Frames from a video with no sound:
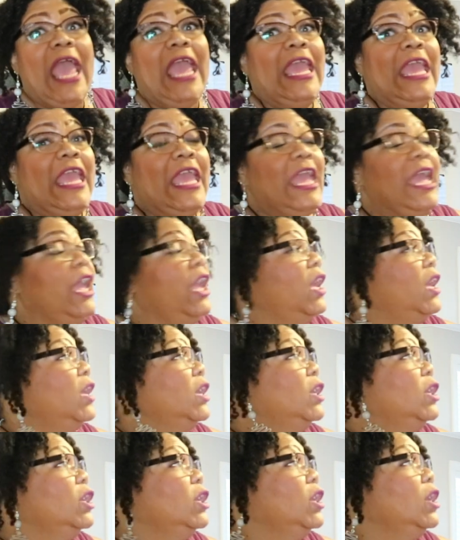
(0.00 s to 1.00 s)

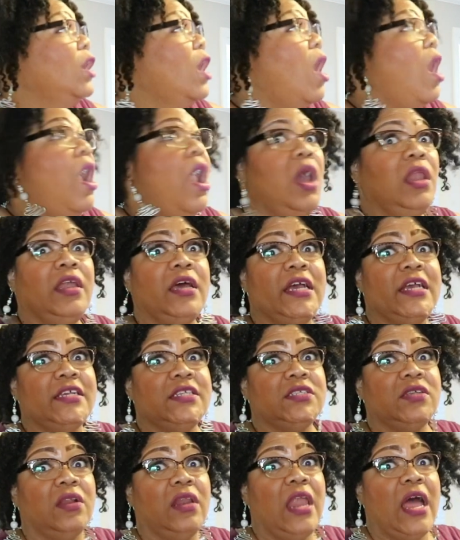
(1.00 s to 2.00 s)
And all of
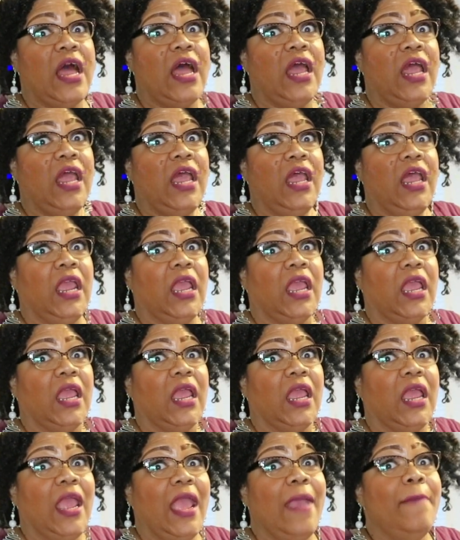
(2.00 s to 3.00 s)
us are like,
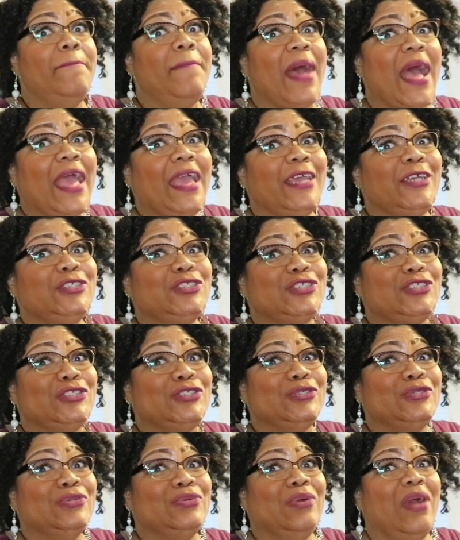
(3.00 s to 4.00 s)
and mind
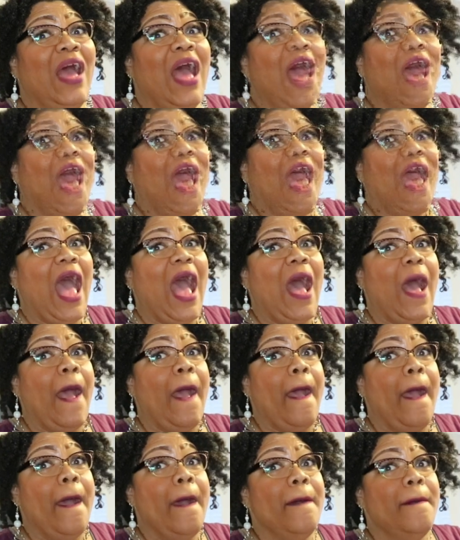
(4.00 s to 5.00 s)
you,
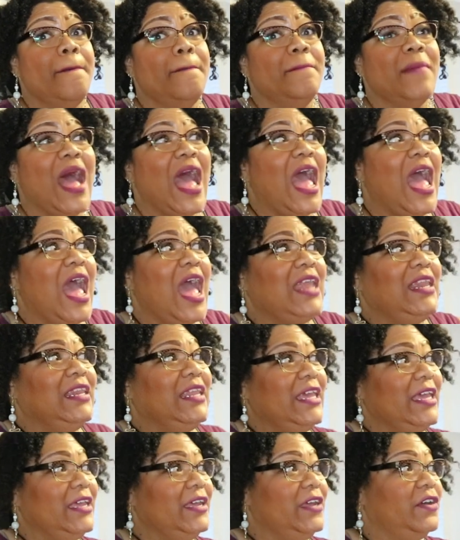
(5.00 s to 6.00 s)
I
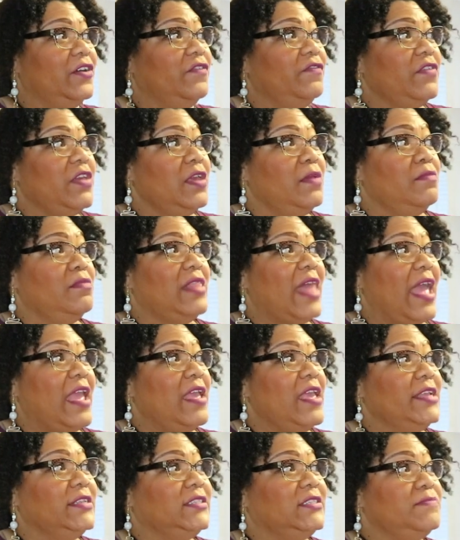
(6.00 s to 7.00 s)
live,
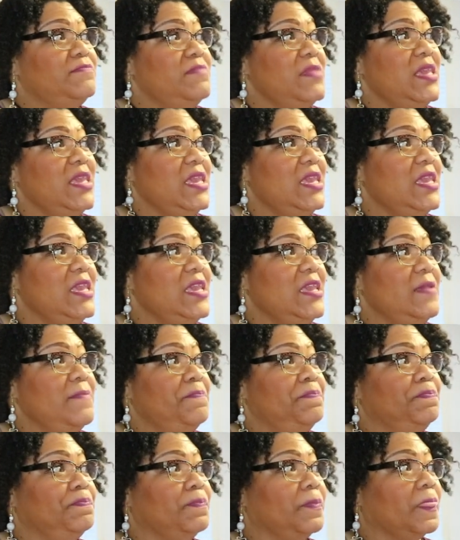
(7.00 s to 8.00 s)
like, it's
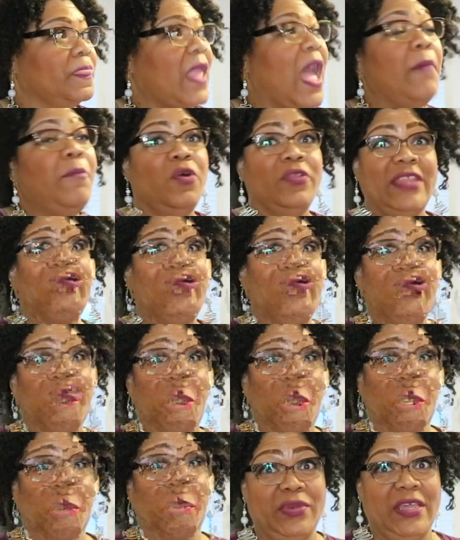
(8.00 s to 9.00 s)
me, I'm on the
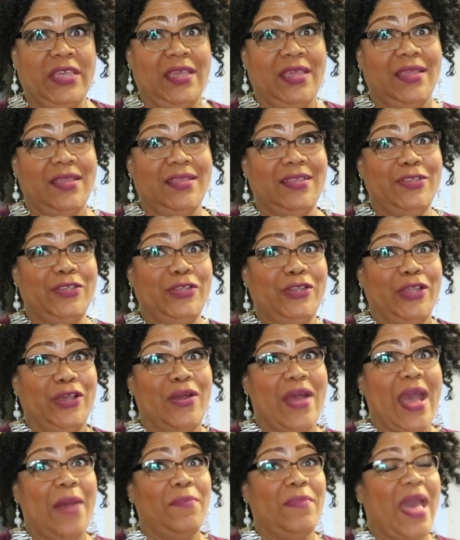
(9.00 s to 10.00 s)
end unit. You
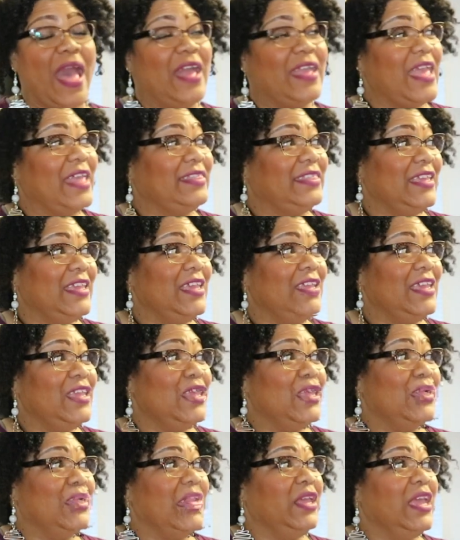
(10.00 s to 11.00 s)
know, I got the
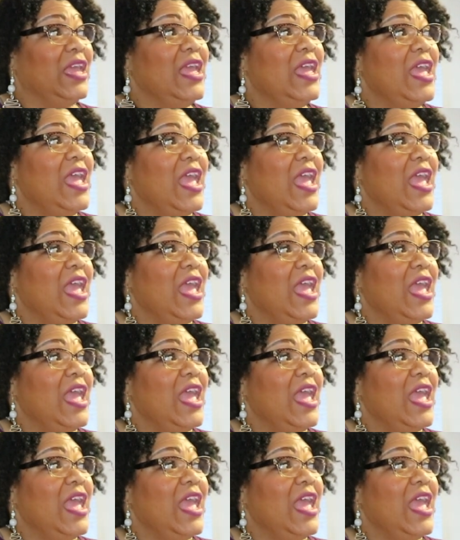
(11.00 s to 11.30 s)
in unit,